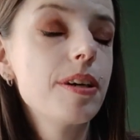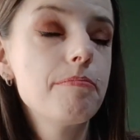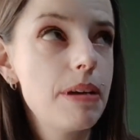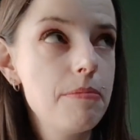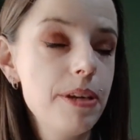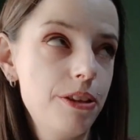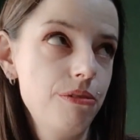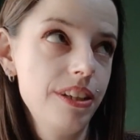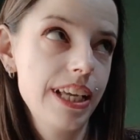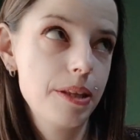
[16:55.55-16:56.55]
maybe it
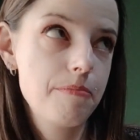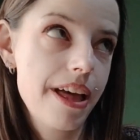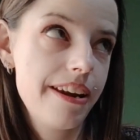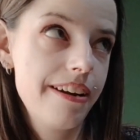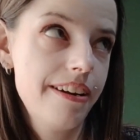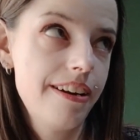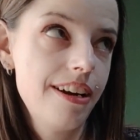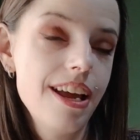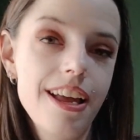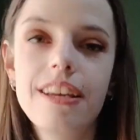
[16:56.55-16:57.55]
will get better.
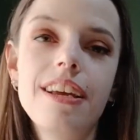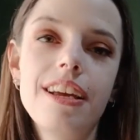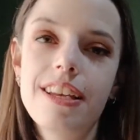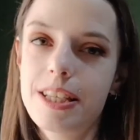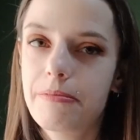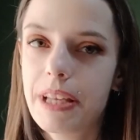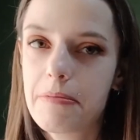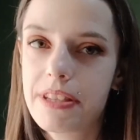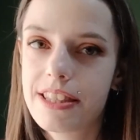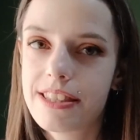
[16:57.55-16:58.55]
Sometimes
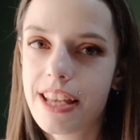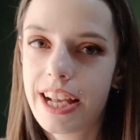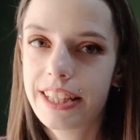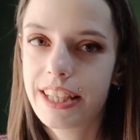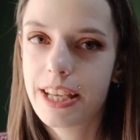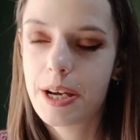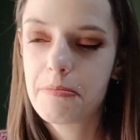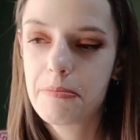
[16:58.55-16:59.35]
it's acting up,